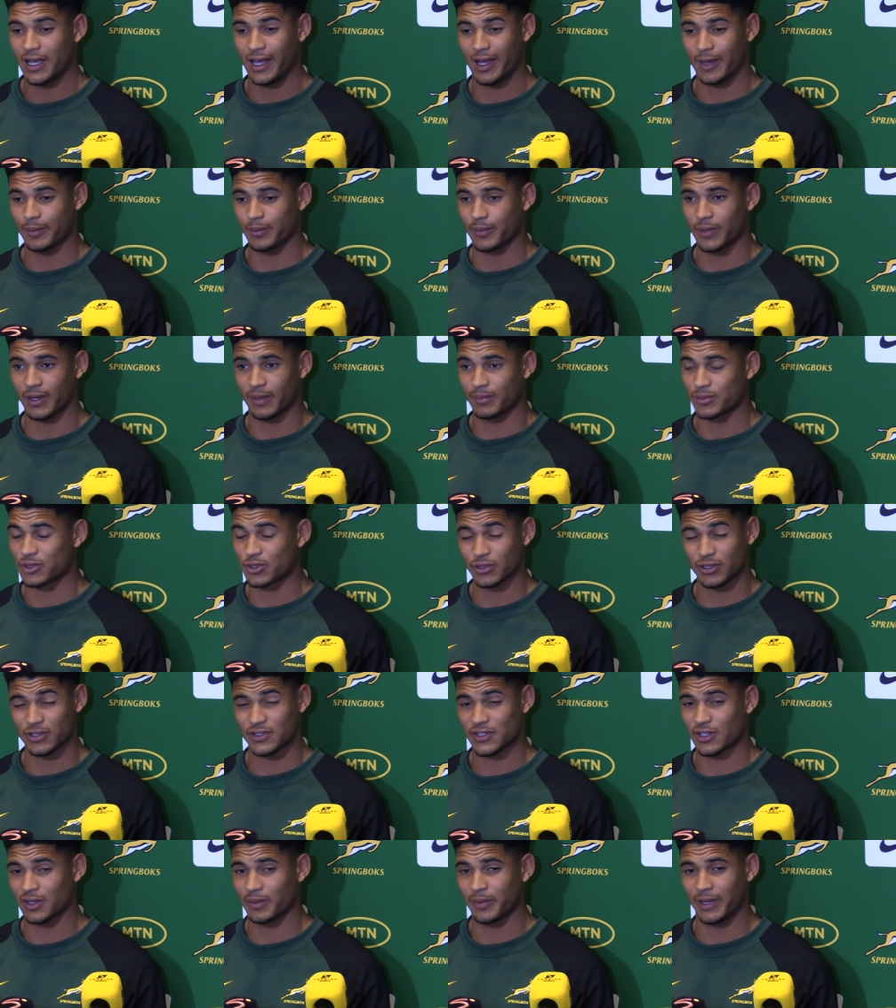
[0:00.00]
I'm sure
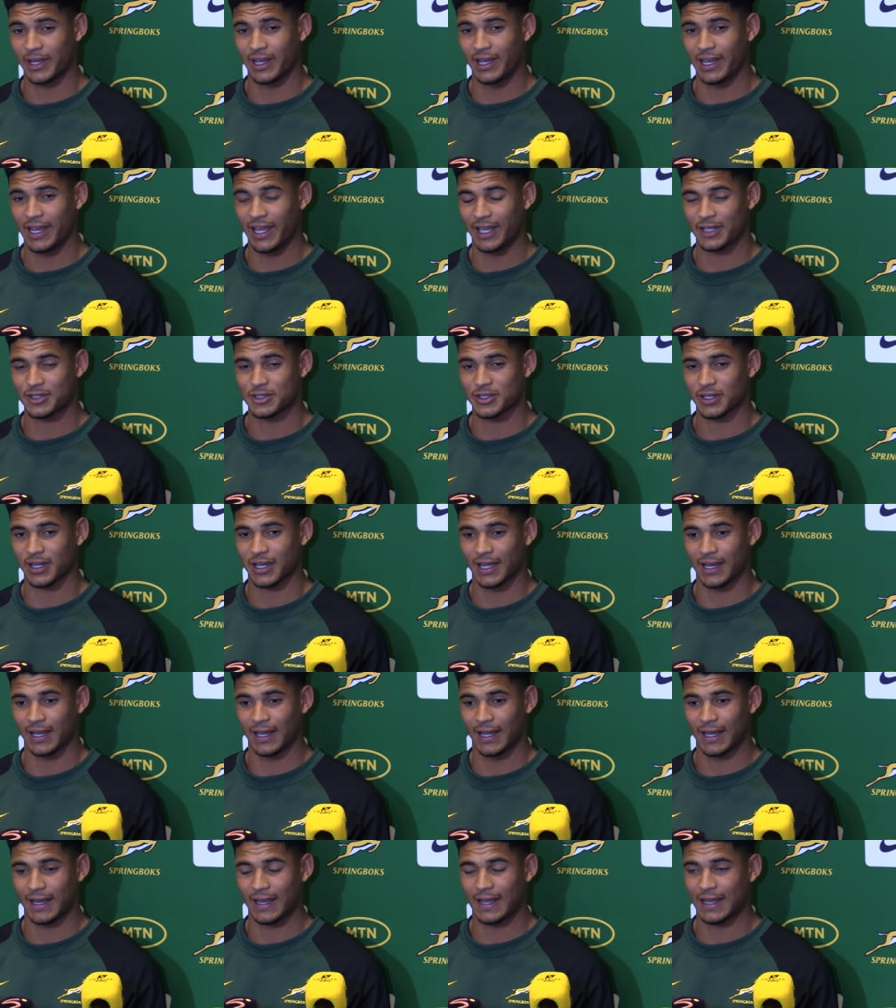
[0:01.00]
it's going to be electric
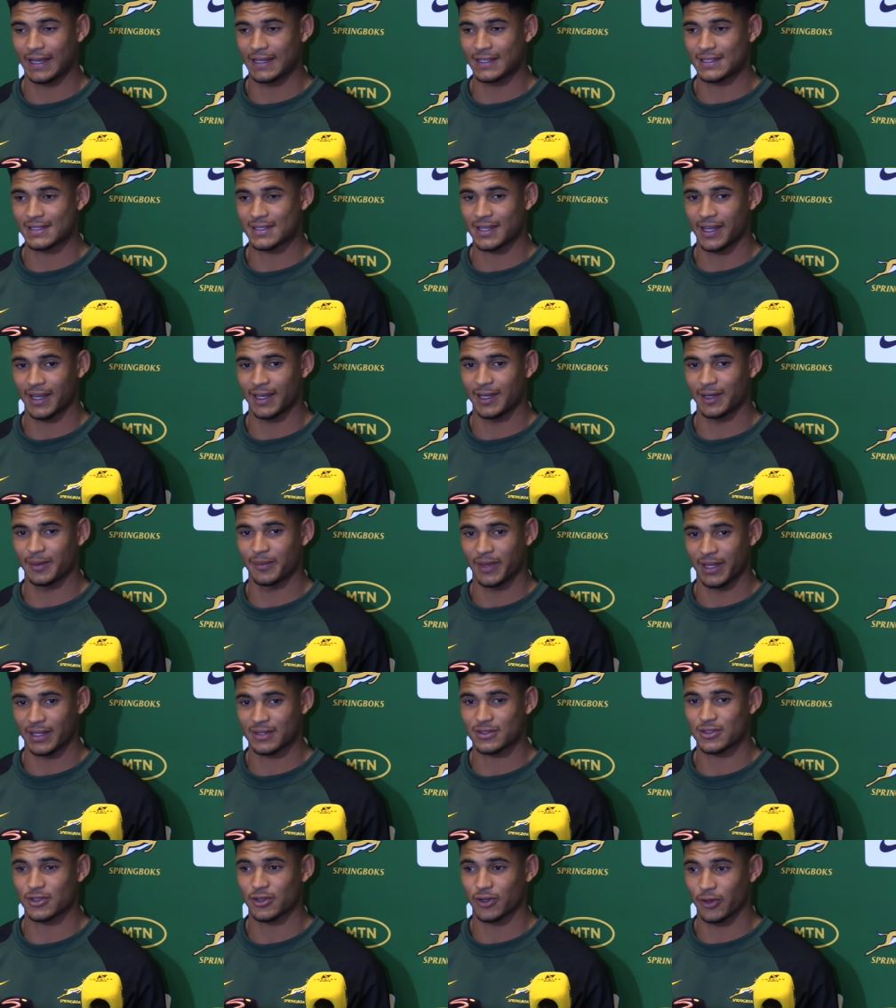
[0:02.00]
and a stadium
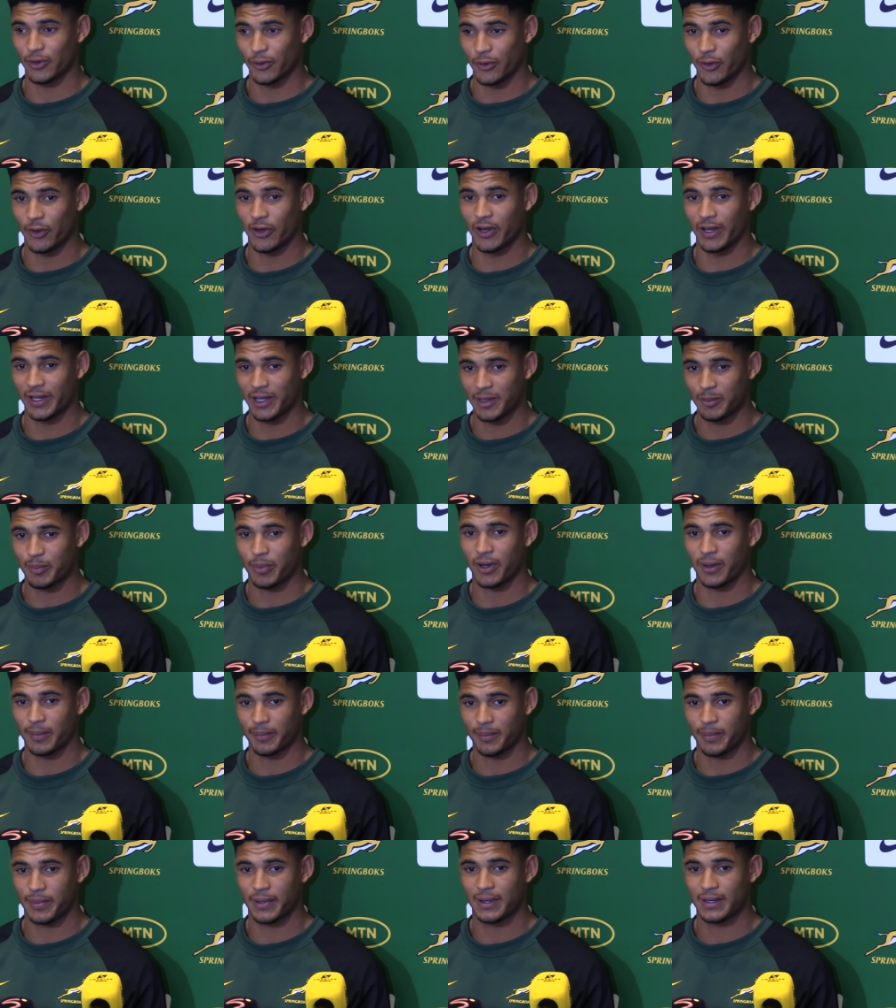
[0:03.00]
that's going to really
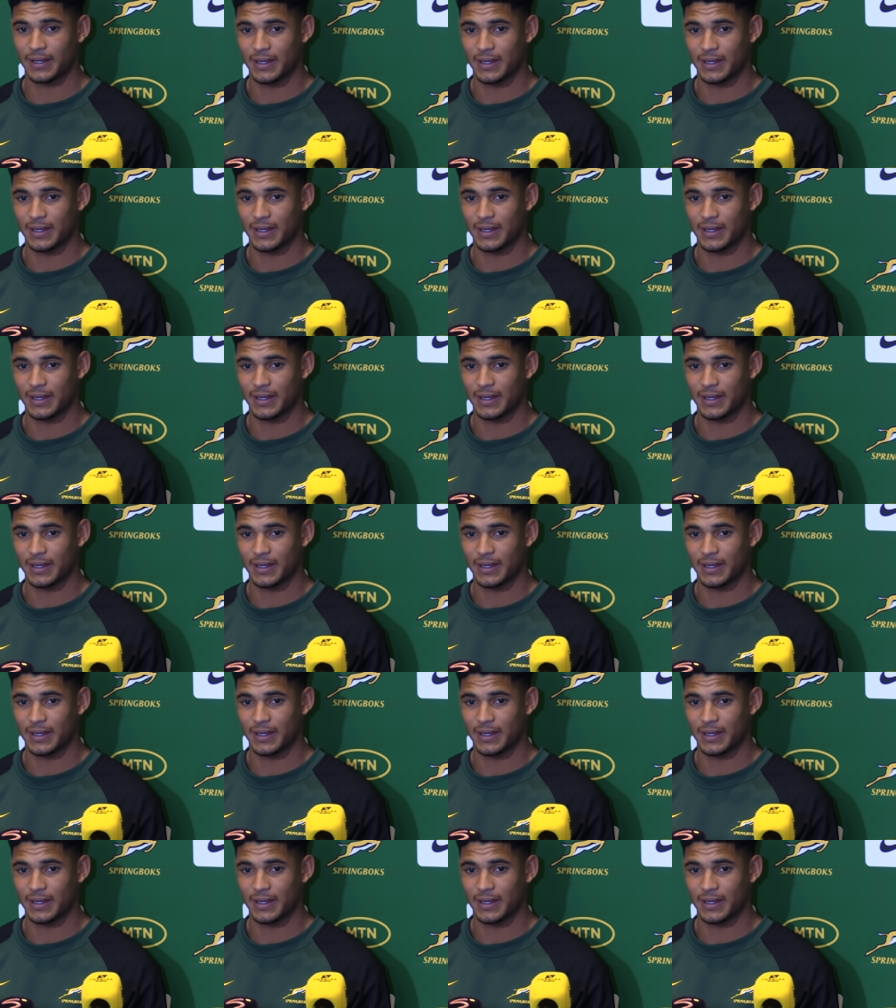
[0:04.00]
pump.